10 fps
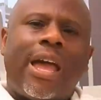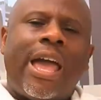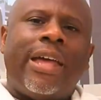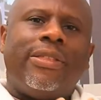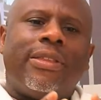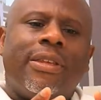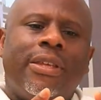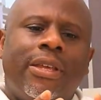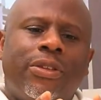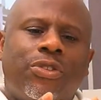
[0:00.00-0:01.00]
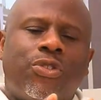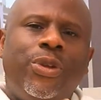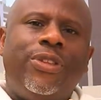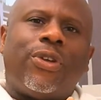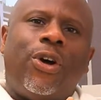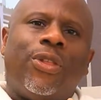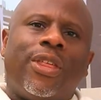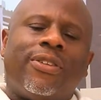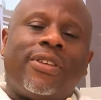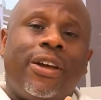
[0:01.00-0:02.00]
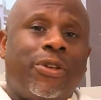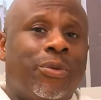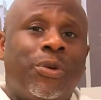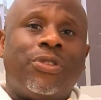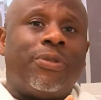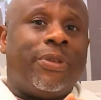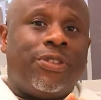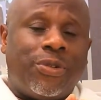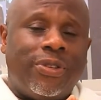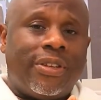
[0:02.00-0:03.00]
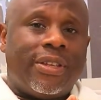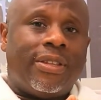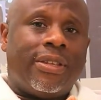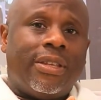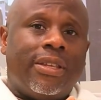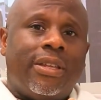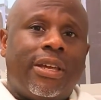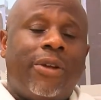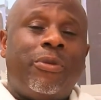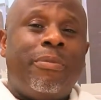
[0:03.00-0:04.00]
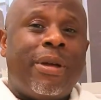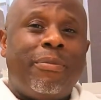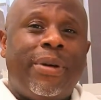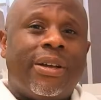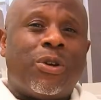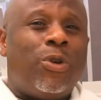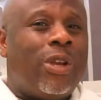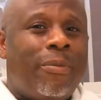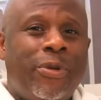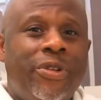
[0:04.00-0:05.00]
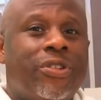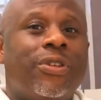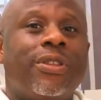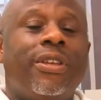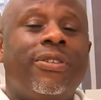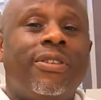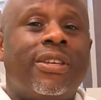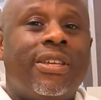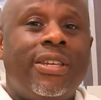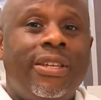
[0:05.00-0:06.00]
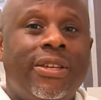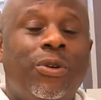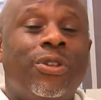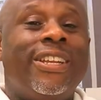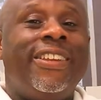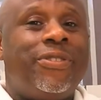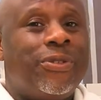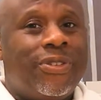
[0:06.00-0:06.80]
and treat others how you want to be treated. And remember, collaboration is the key or the little